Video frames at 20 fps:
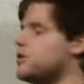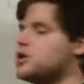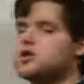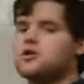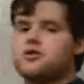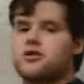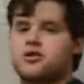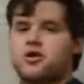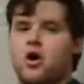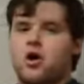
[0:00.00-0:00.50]
which
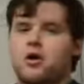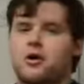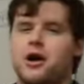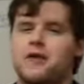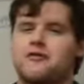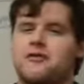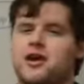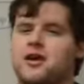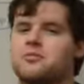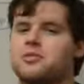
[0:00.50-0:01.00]
is an
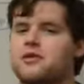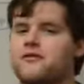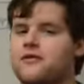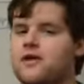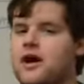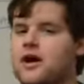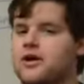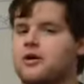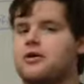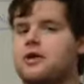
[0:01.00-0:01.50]
RF
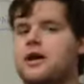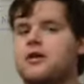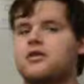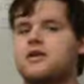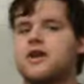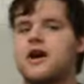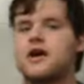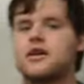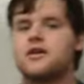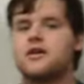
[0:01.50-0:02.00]
amplifier. Now,
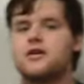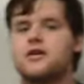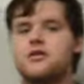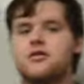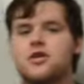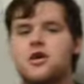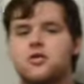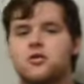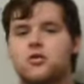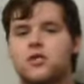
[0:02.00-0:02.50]
the idea
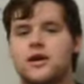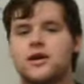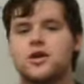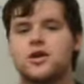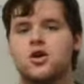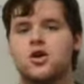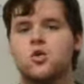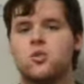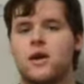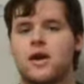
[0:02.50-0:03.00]
is that
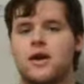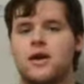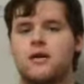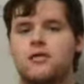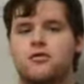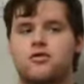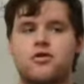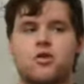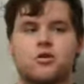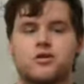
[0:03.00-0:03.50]
radio
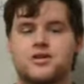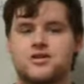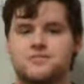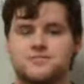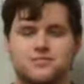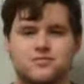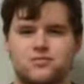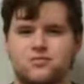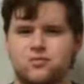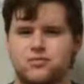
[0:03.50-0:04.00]
waves are
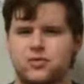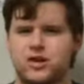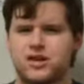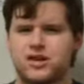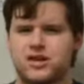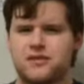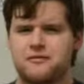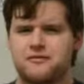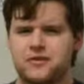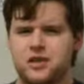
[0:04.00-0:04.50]

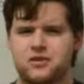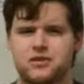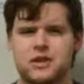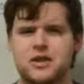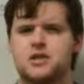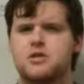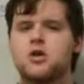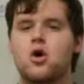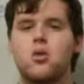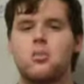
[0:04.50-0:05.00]
really
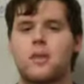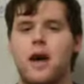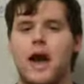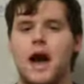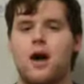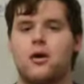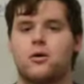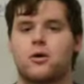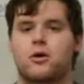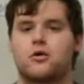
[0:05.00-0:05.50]
fairly low
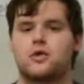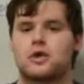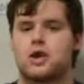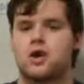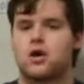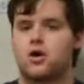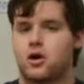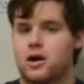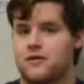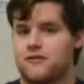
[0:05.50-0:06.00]
power, and the
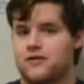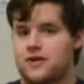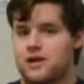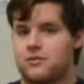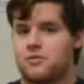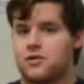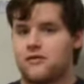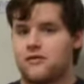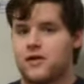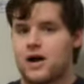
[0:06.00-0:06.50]
RF
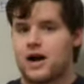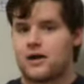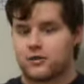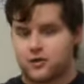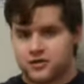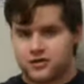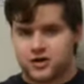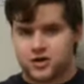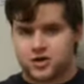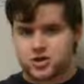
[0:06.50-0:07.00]

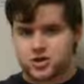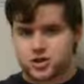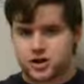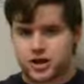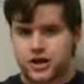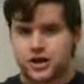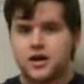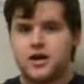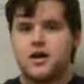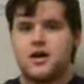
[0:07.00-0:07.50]
amplifier
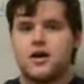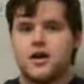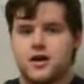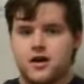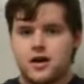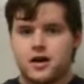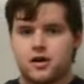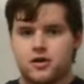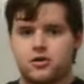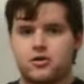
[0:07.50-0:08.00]
essentially
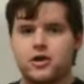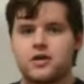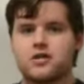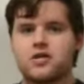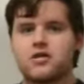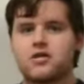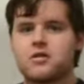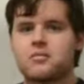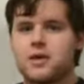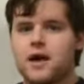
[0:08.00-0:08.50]

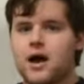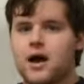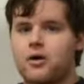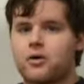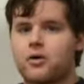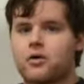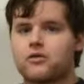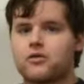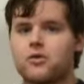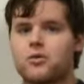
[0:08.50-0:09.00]
increases the
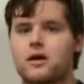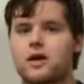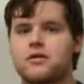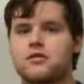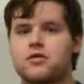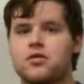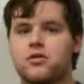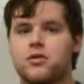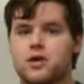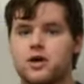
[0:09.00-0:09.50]
power of the
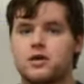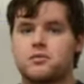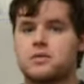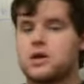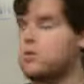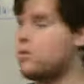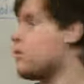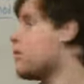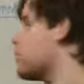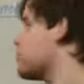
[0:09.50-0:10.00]
wave so it can
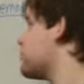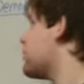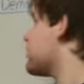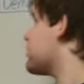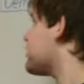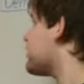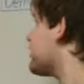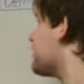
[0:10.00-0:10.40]
be worked with.